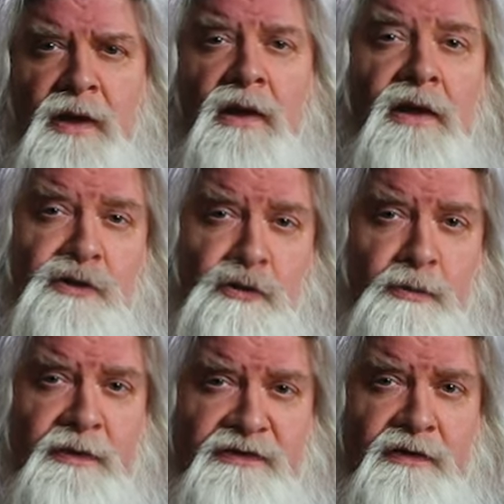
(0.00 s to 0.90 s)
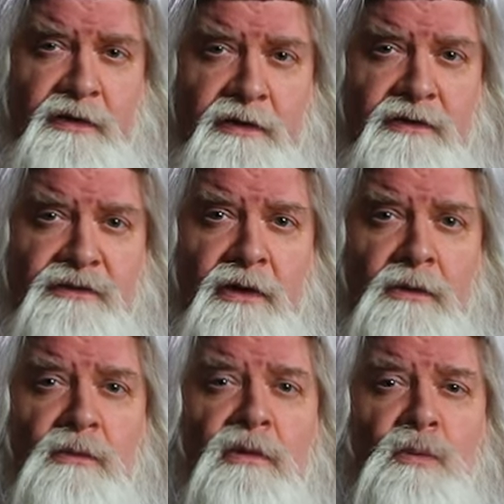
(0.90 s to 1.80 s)
and human cities
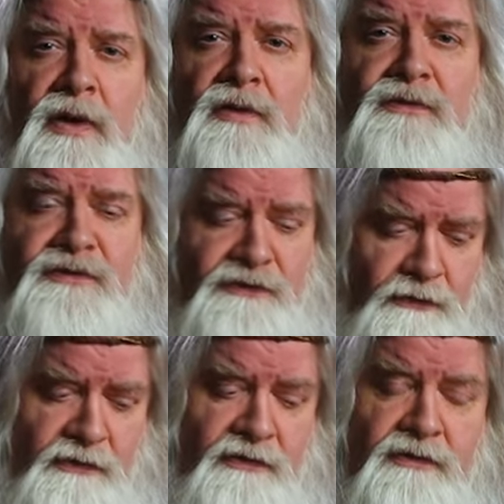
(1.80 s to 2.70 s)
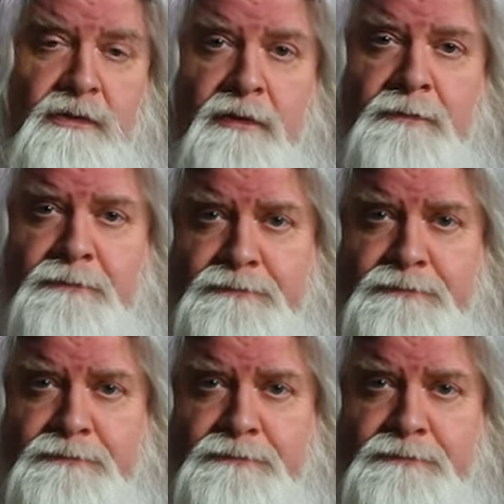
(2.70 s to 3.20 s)
were well suited to them.